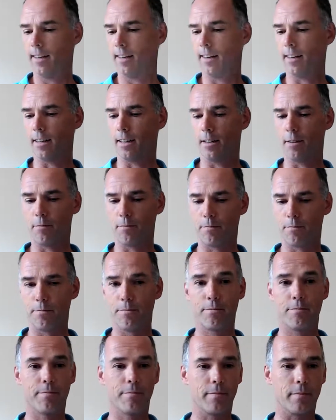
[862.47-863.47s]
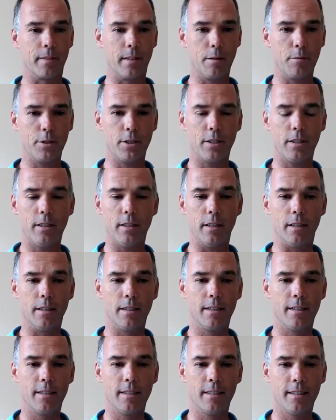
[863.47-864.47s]
Let me
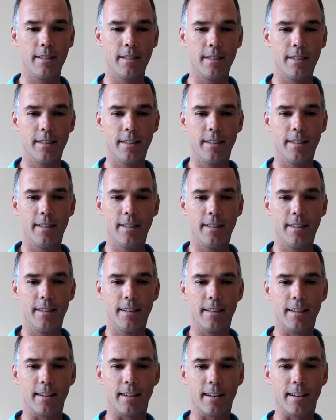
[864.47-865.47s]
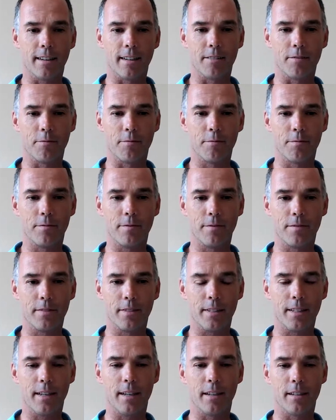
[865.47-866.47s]
see.
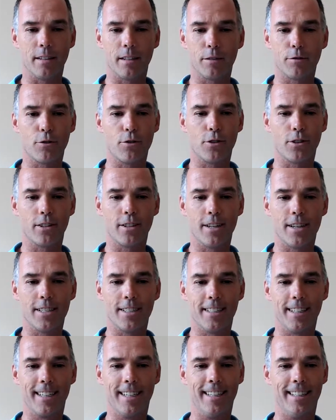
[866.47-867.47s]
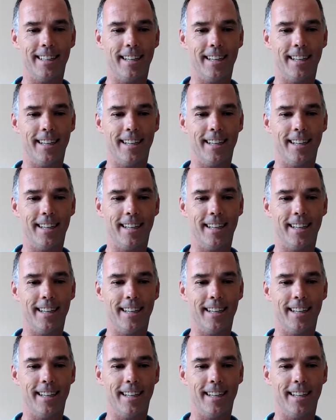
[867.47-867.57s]
Yeah, a lot of organizing.